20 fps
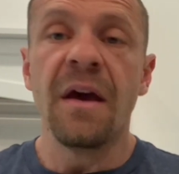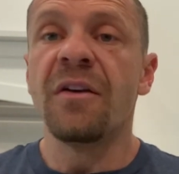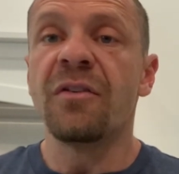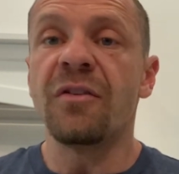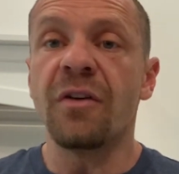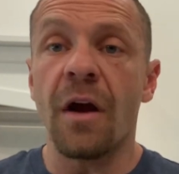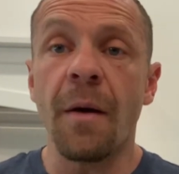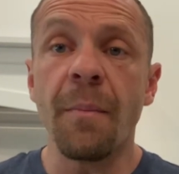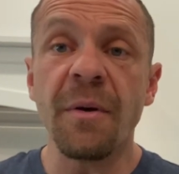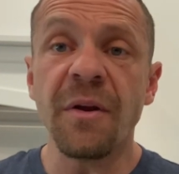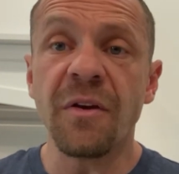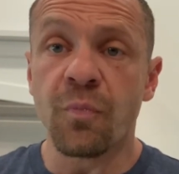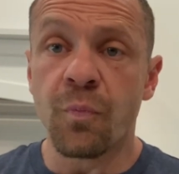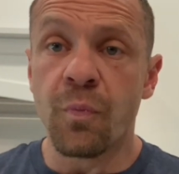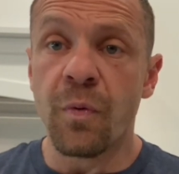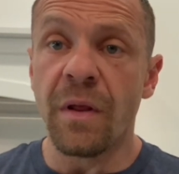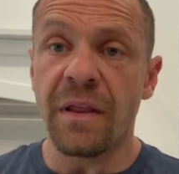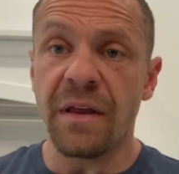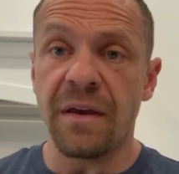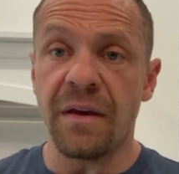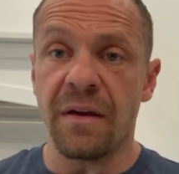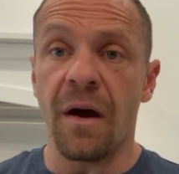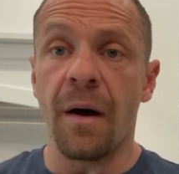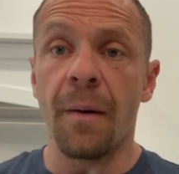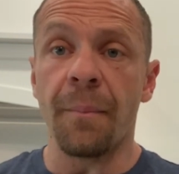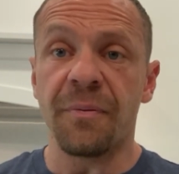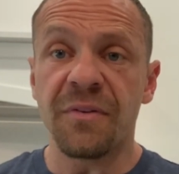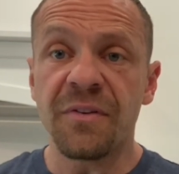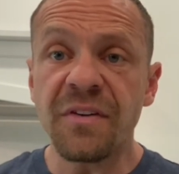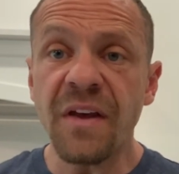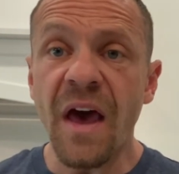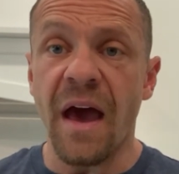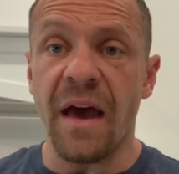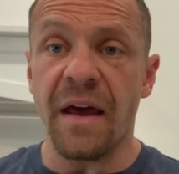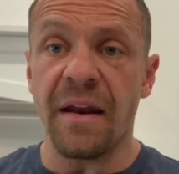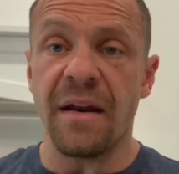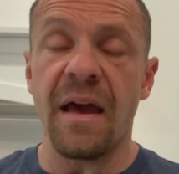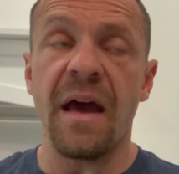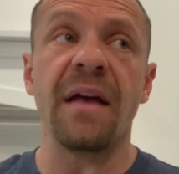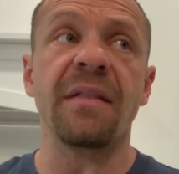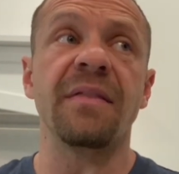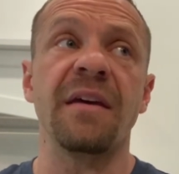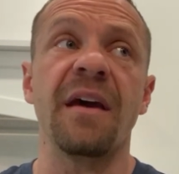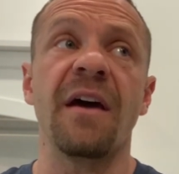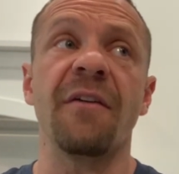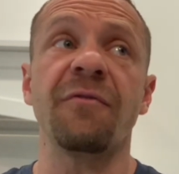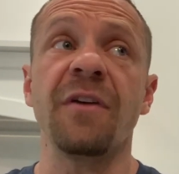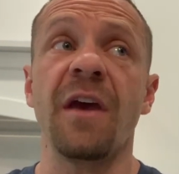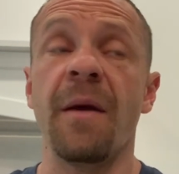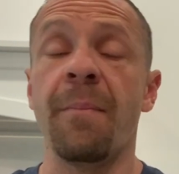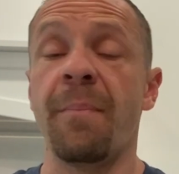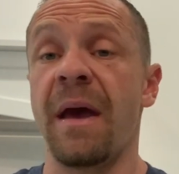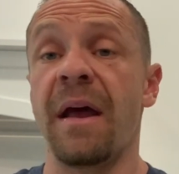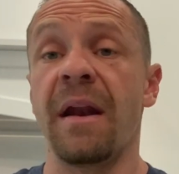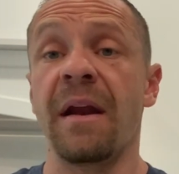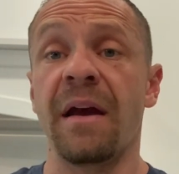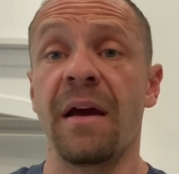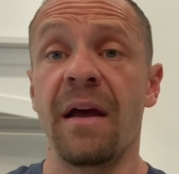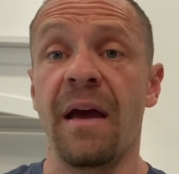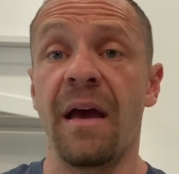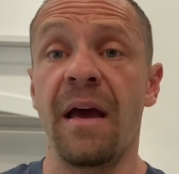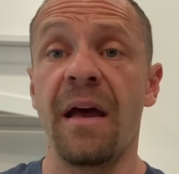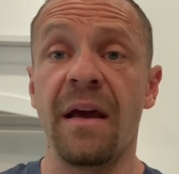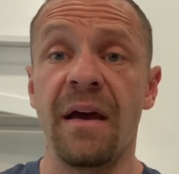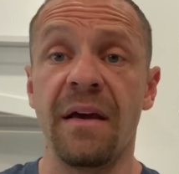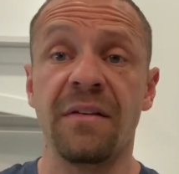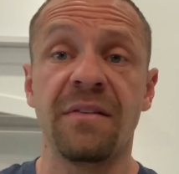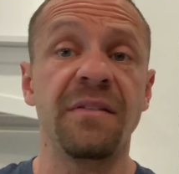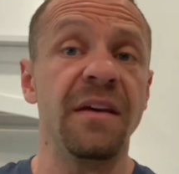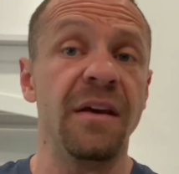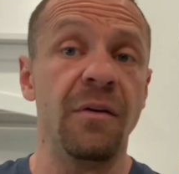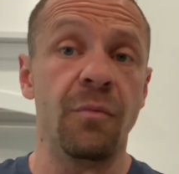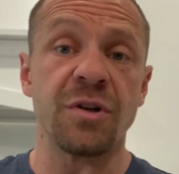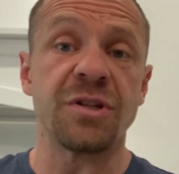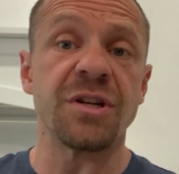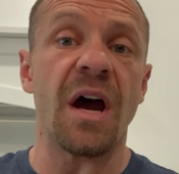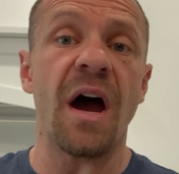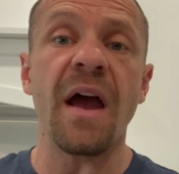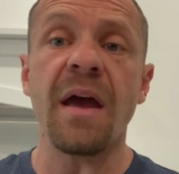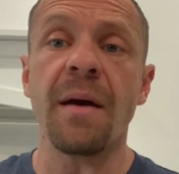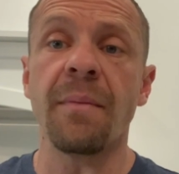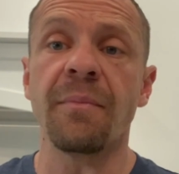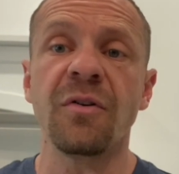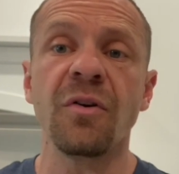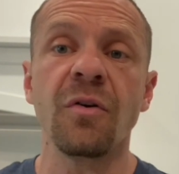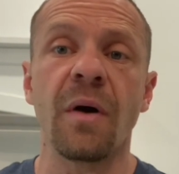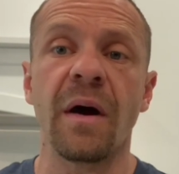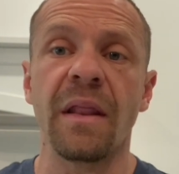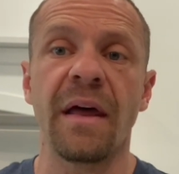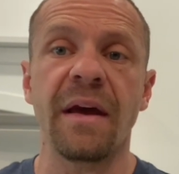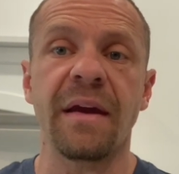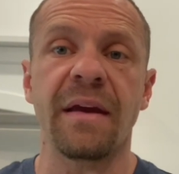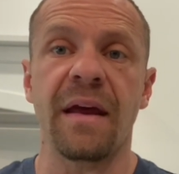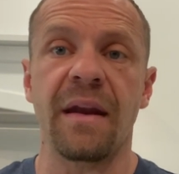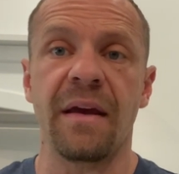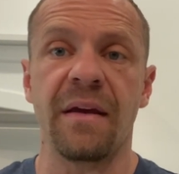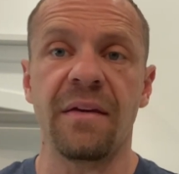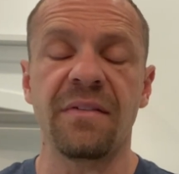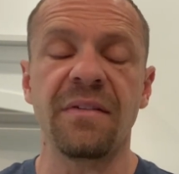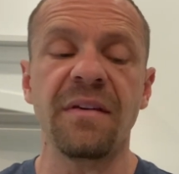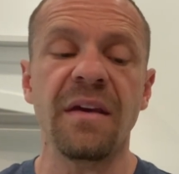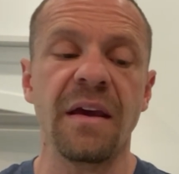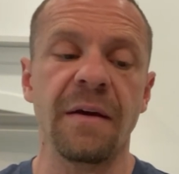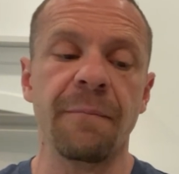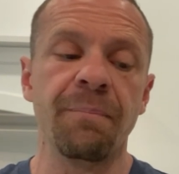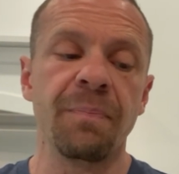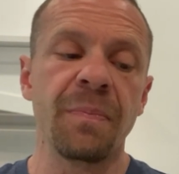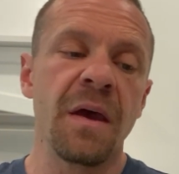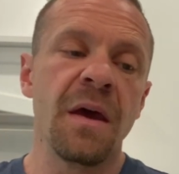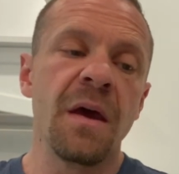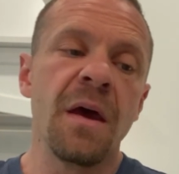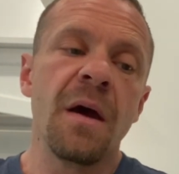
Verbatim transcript: So everybody's really upset at the F D A banning N A C, which I am too. I like N A C.